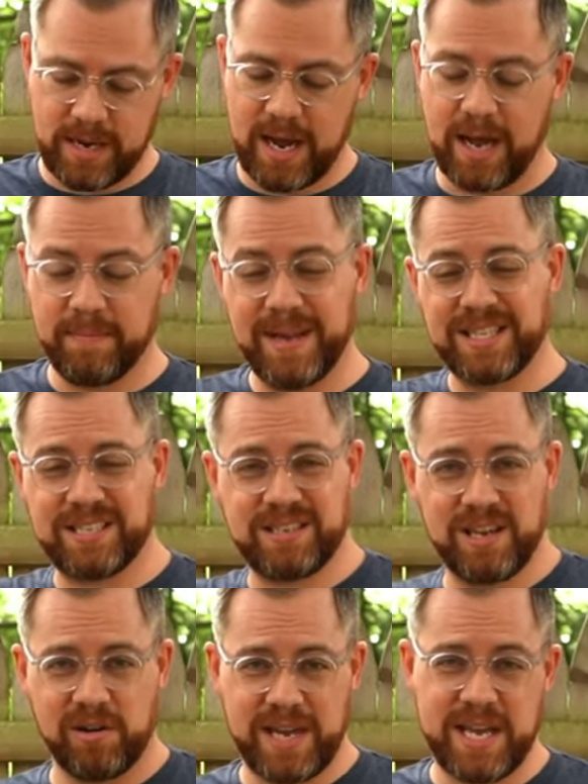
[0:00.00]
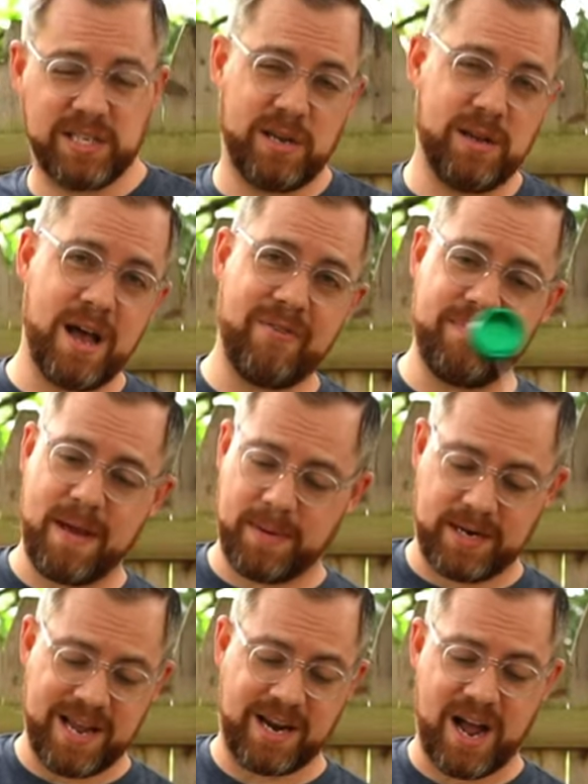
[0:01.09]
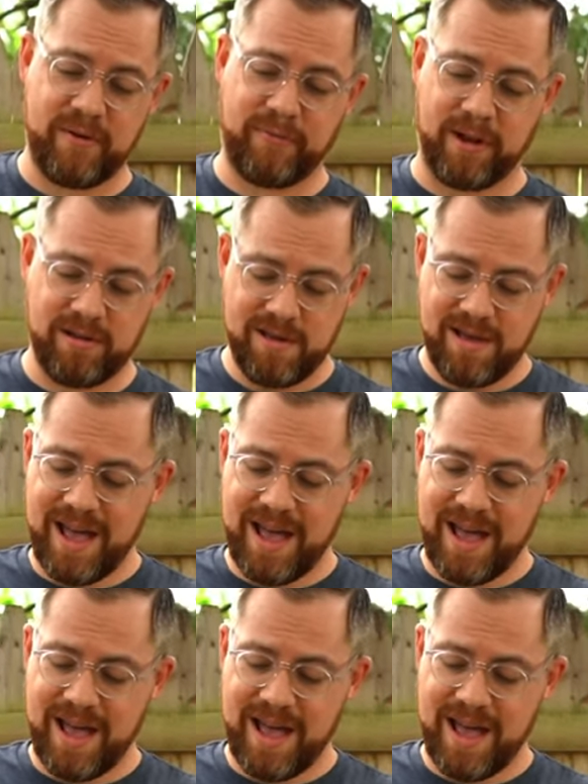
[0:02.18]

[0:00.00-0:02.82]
Uh, it's, you know, easy enough maybe to take off a